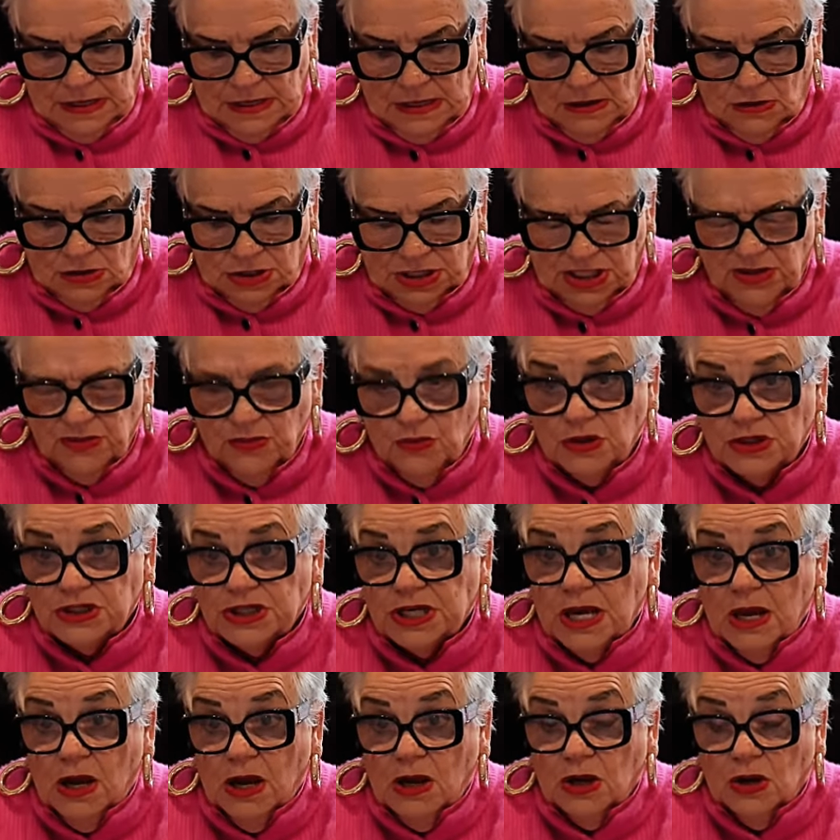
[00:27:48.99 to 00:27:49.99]
Now, I don't know
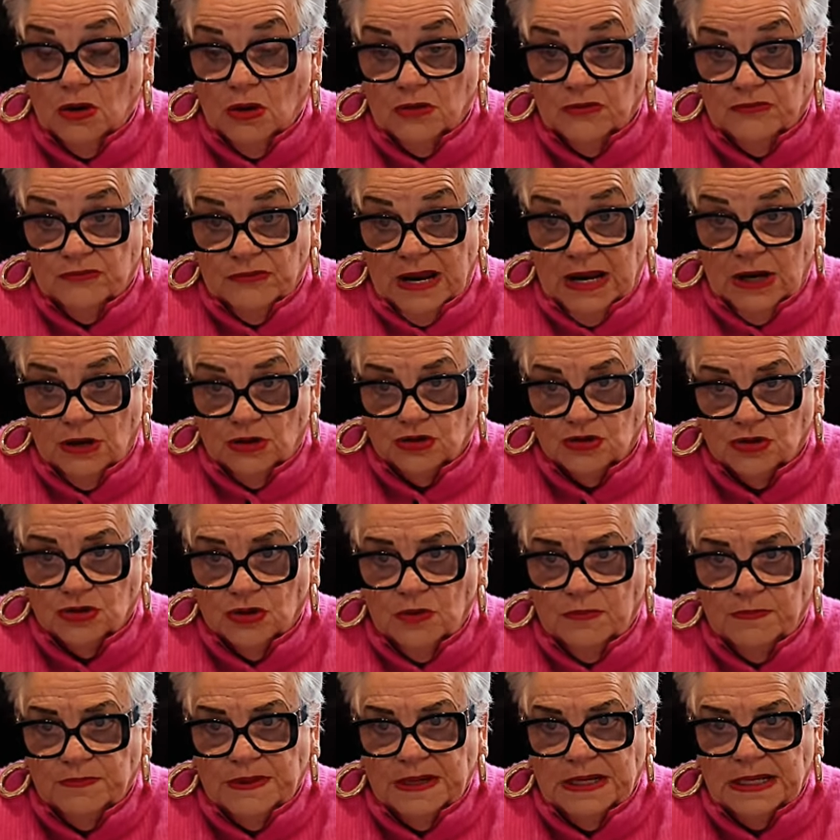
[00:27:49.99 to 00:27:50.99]
what's going on around
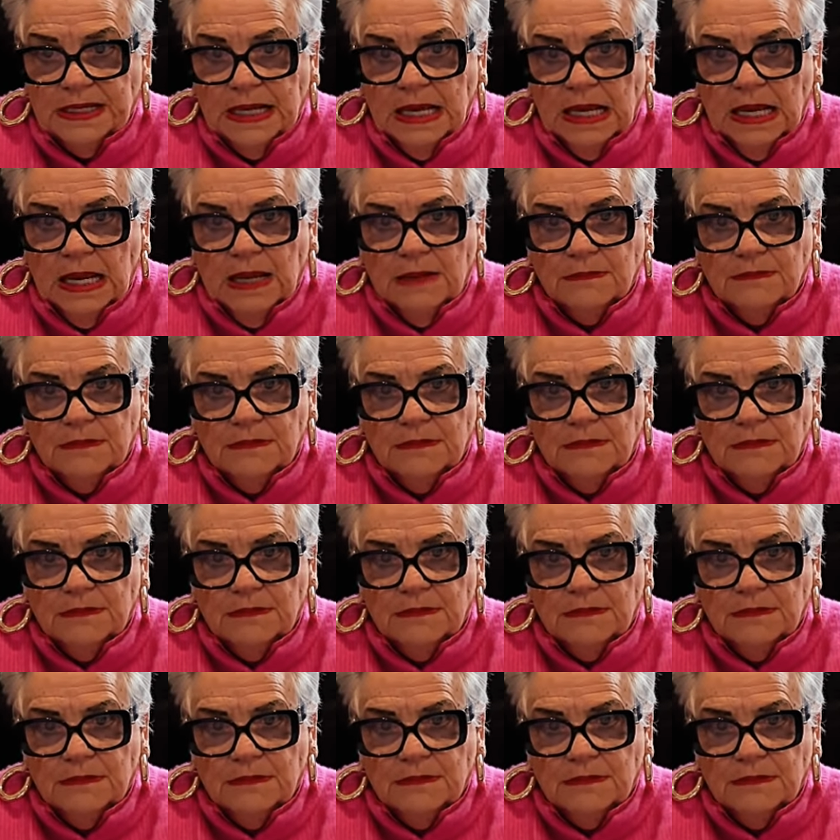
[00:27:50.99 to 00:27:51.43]
you, but